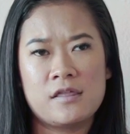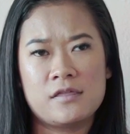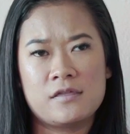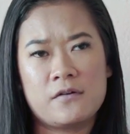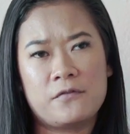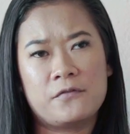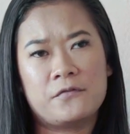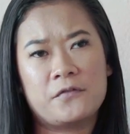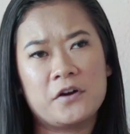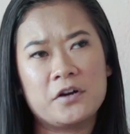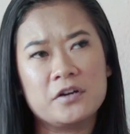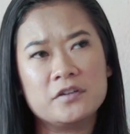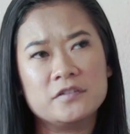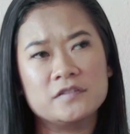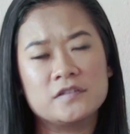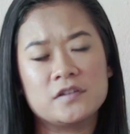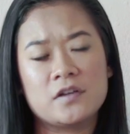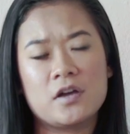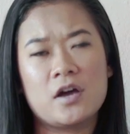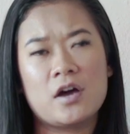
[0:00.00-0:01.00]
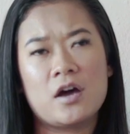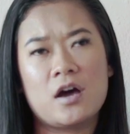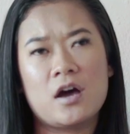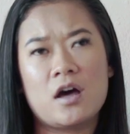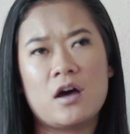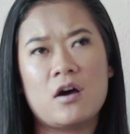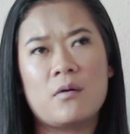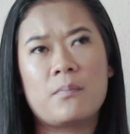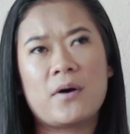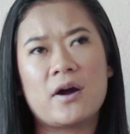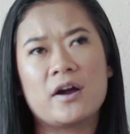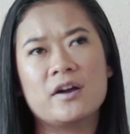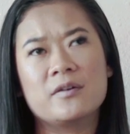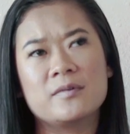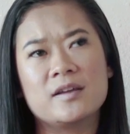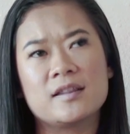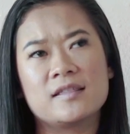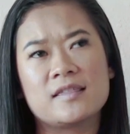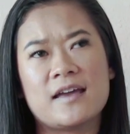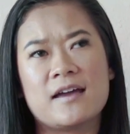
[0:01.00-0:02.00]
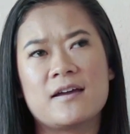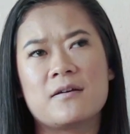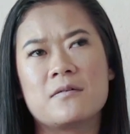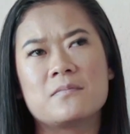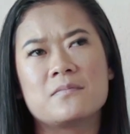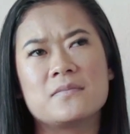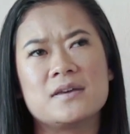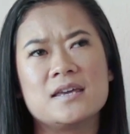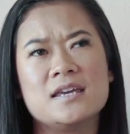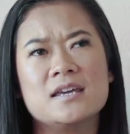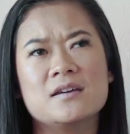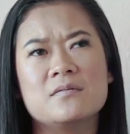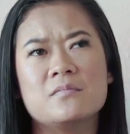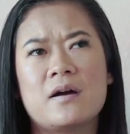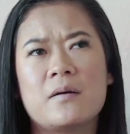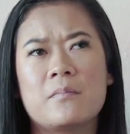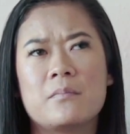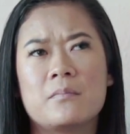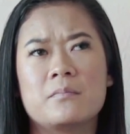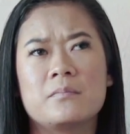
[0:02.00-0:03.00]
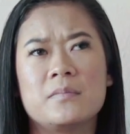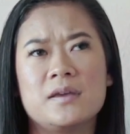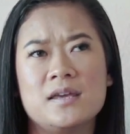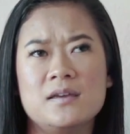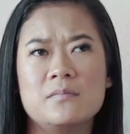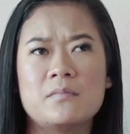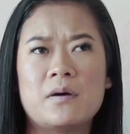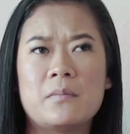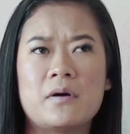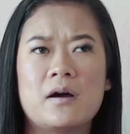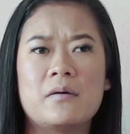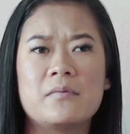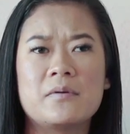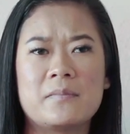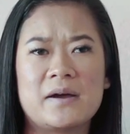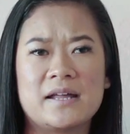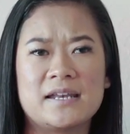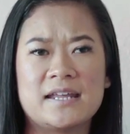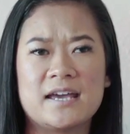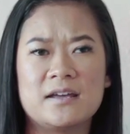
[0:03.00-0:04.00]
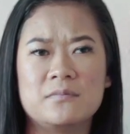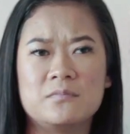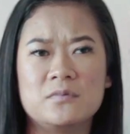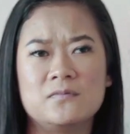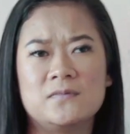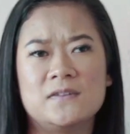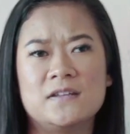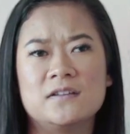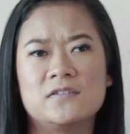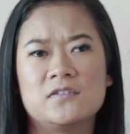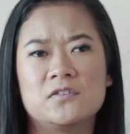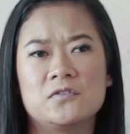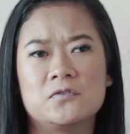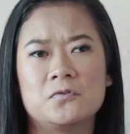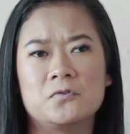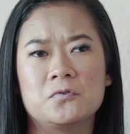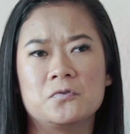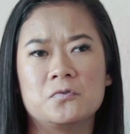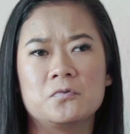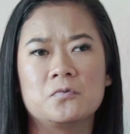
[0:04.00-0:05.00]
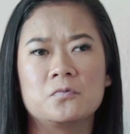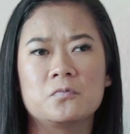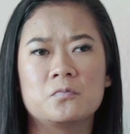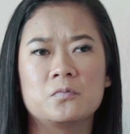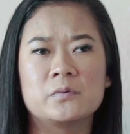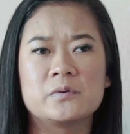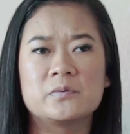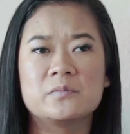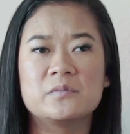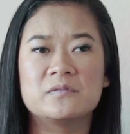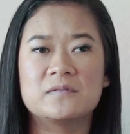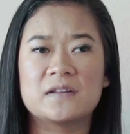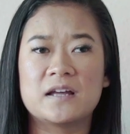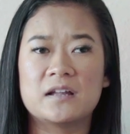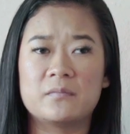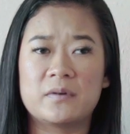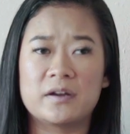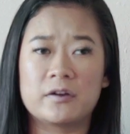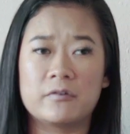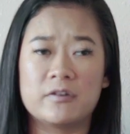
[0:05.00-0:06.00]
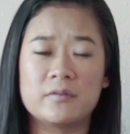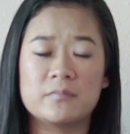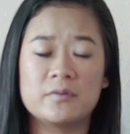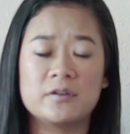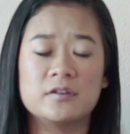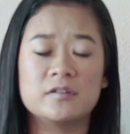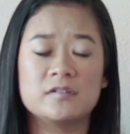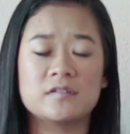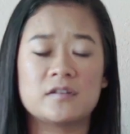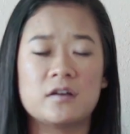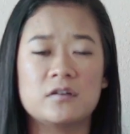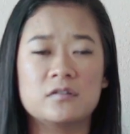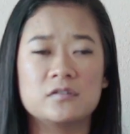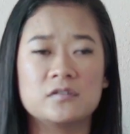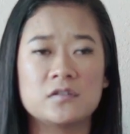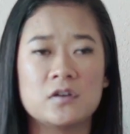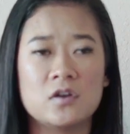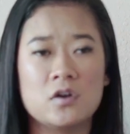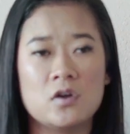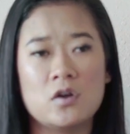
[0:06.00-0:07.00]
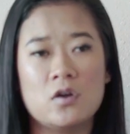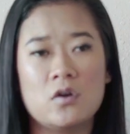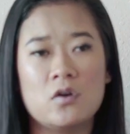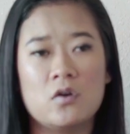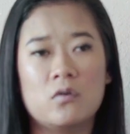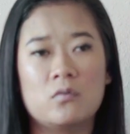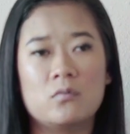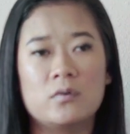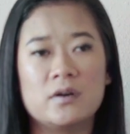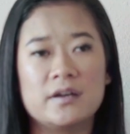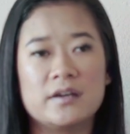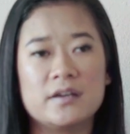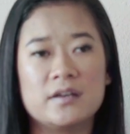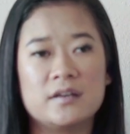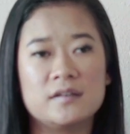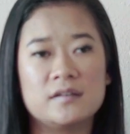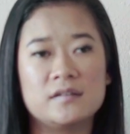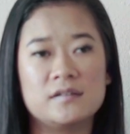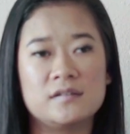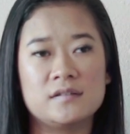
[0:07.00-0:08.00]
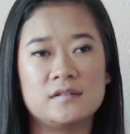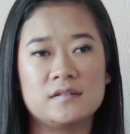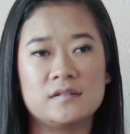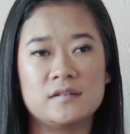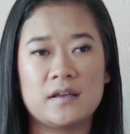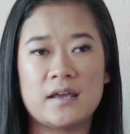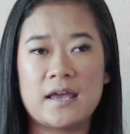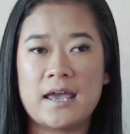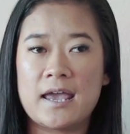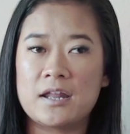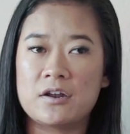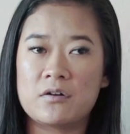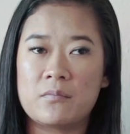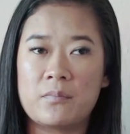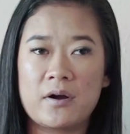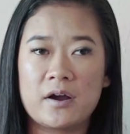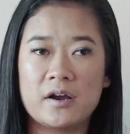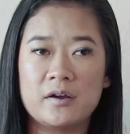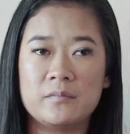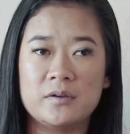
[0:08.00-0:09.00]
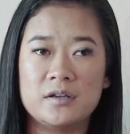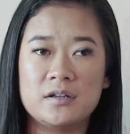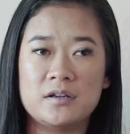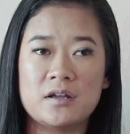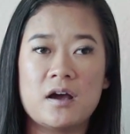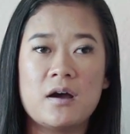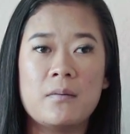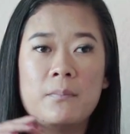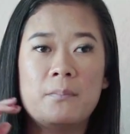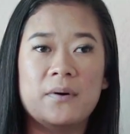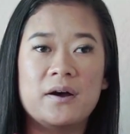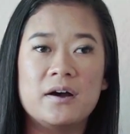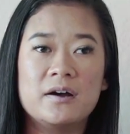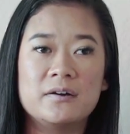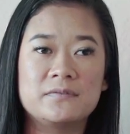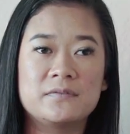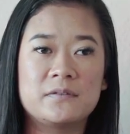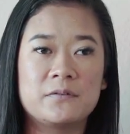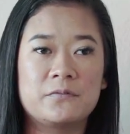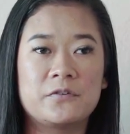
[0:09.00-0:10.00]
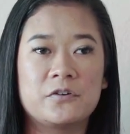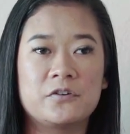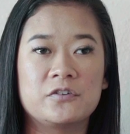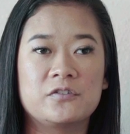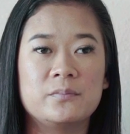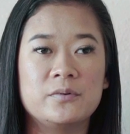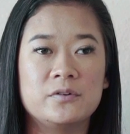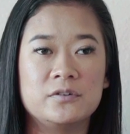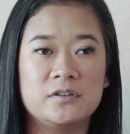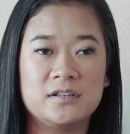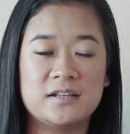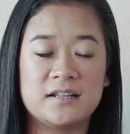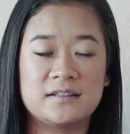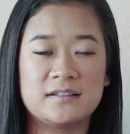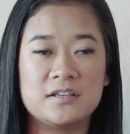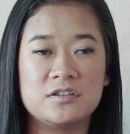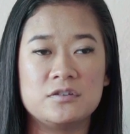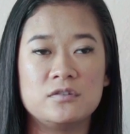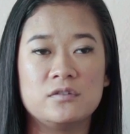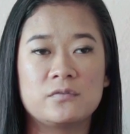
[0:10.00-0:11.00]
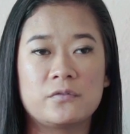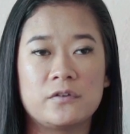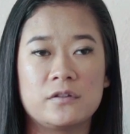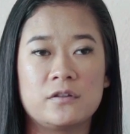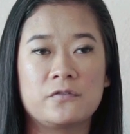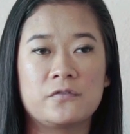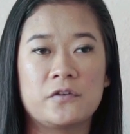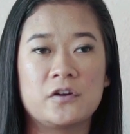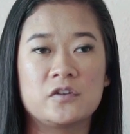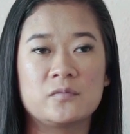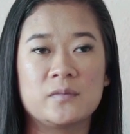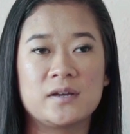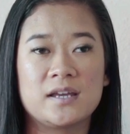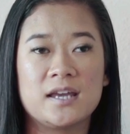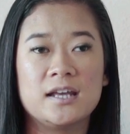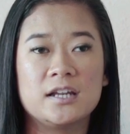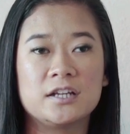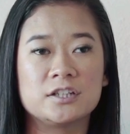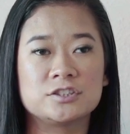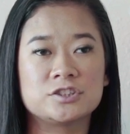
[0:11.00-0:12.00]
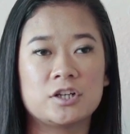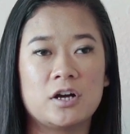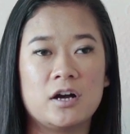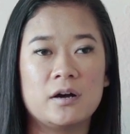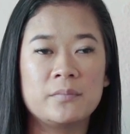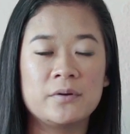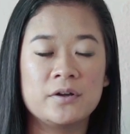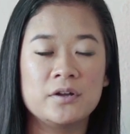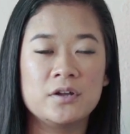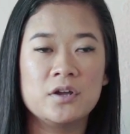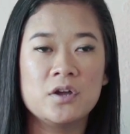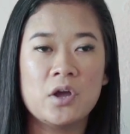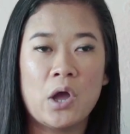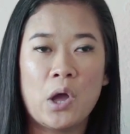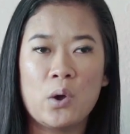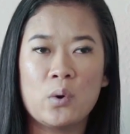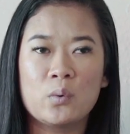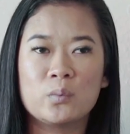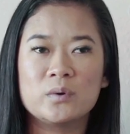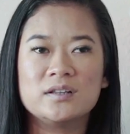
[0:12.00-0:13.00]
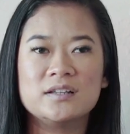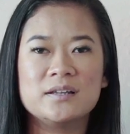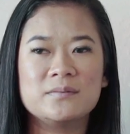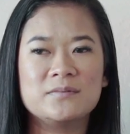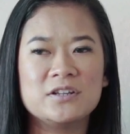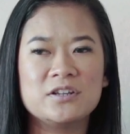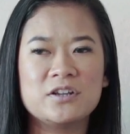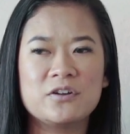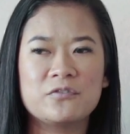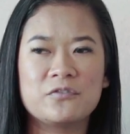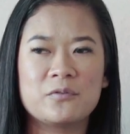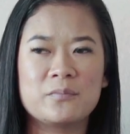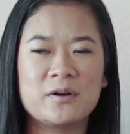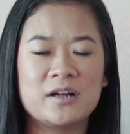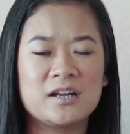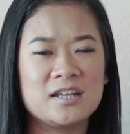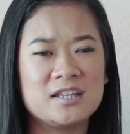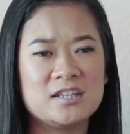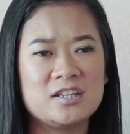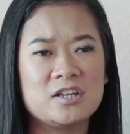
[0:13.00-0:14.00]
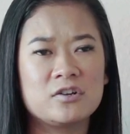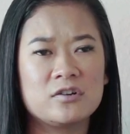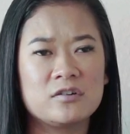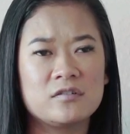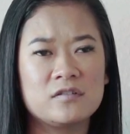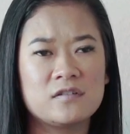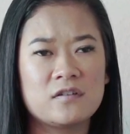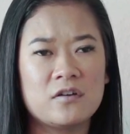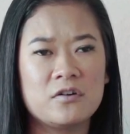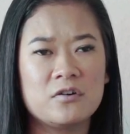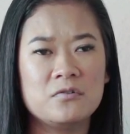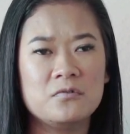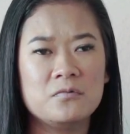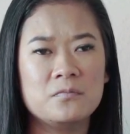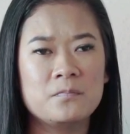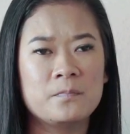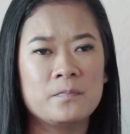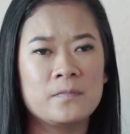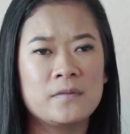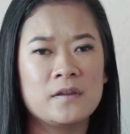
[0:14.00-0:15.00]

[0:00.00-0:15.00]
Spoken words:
the first apartment that me, my mom, and my dad moved into when we moved out of my grandparents' house was an apartment above the first building that they used for their first mechanic shop. We lived in there for about a year or so,